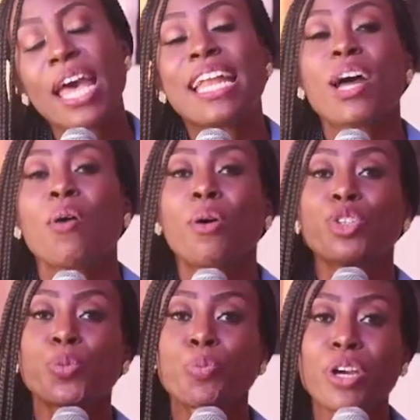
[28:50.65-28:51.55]
Now, I want
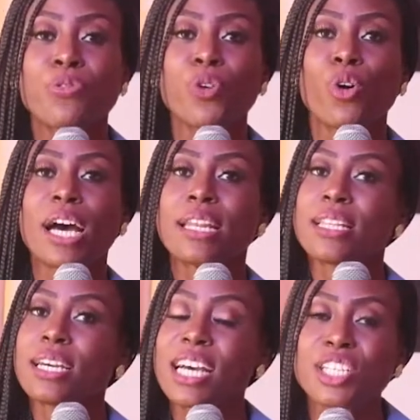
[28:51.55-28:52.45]
to pray for
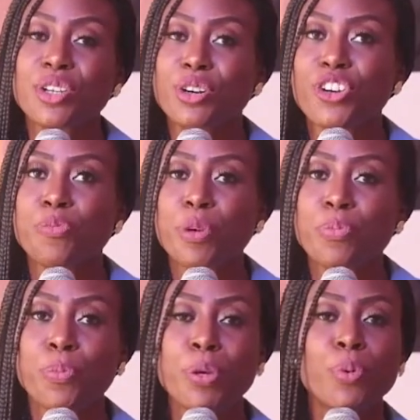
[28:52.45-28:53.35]
another category of
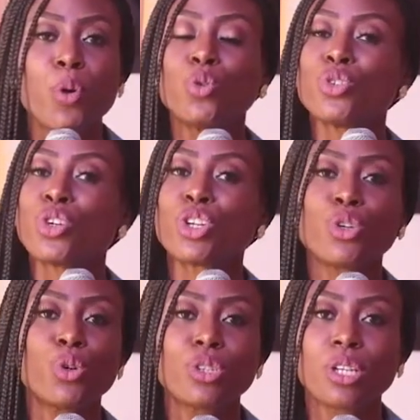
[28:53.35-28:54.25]
people people who do not
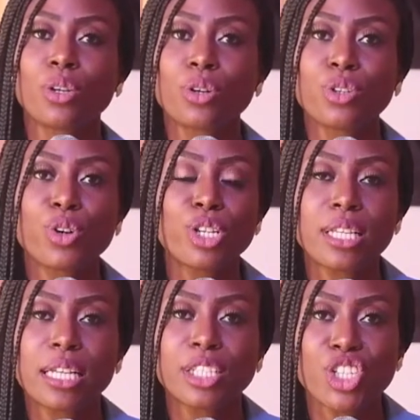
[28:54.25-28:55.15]
know the Lord God
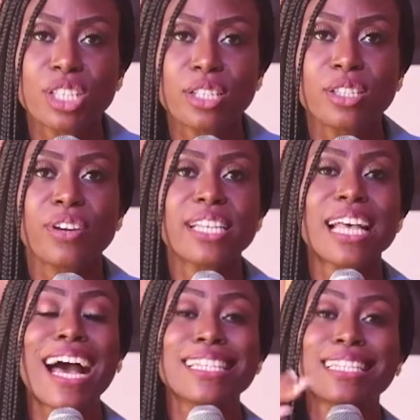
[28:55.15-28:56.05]
Jesus Christ
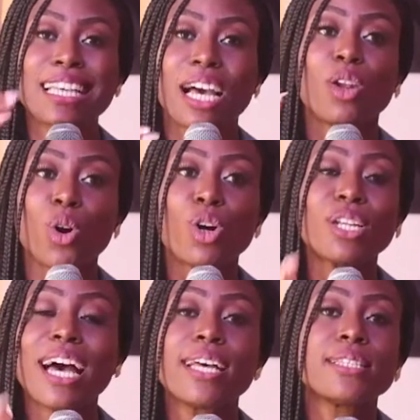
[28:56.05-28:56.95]
as their Lord
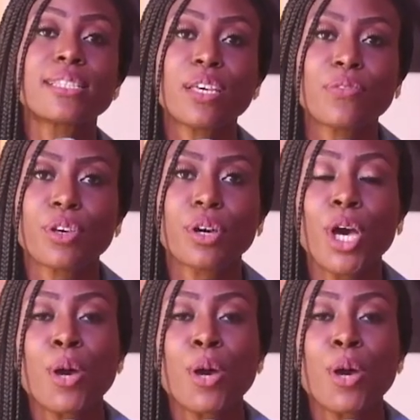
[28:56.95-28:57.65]
and Savior,